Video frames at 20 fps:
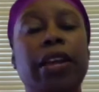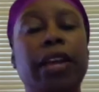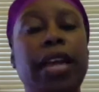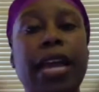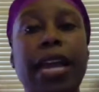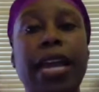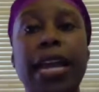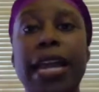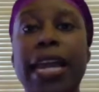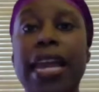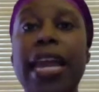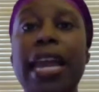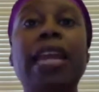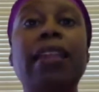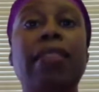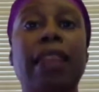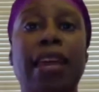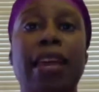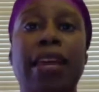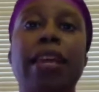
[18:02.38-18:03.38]
They're getting
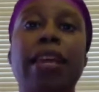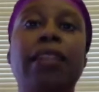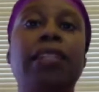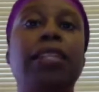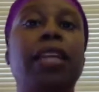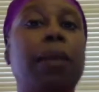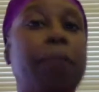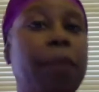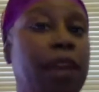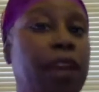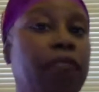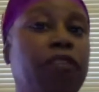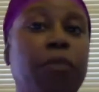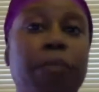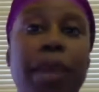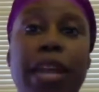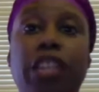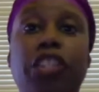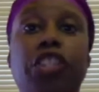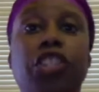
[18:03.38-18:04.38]
anything except
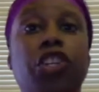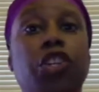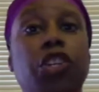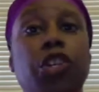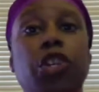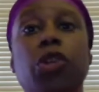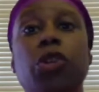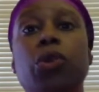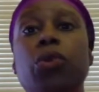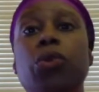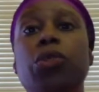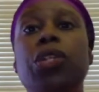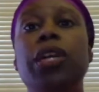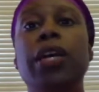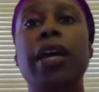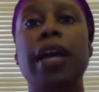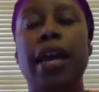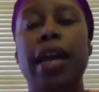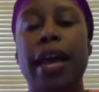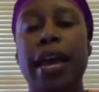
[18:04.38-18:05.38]
information,
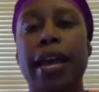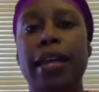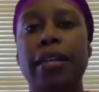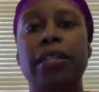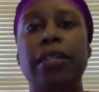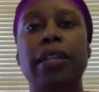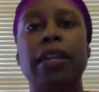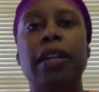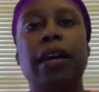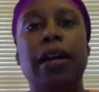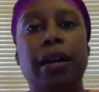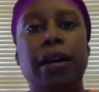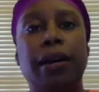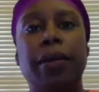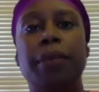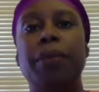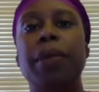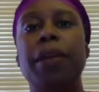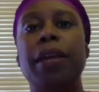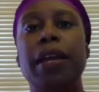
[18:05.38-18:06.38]
news, and
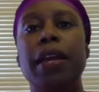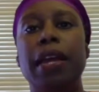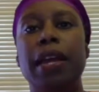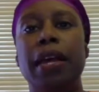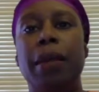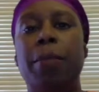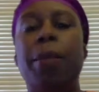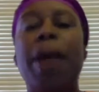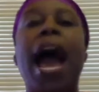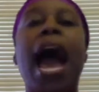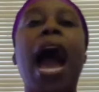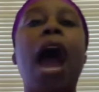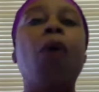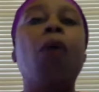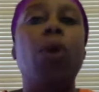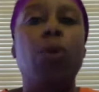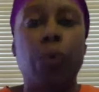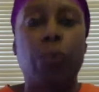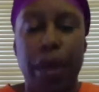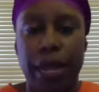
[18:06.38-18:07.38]

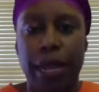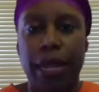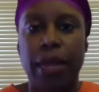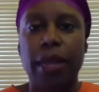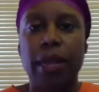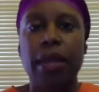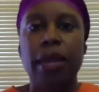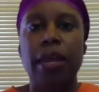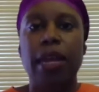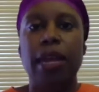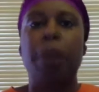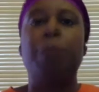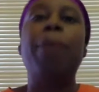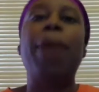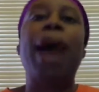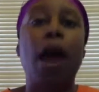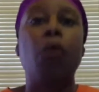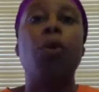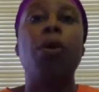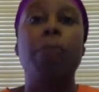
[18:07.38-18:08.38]
empowerment.
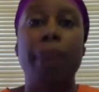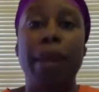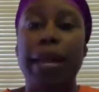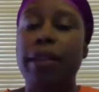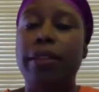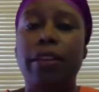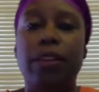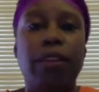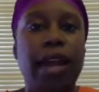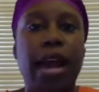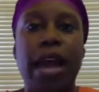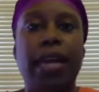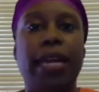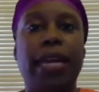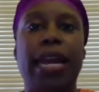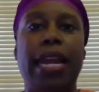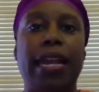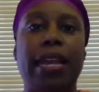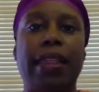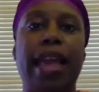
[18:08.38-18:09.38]
They're
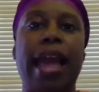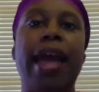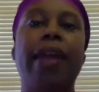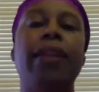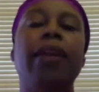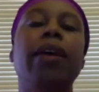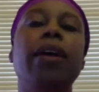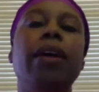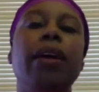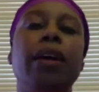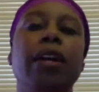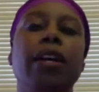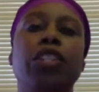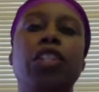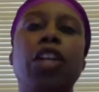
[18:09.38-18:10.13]
not getting that.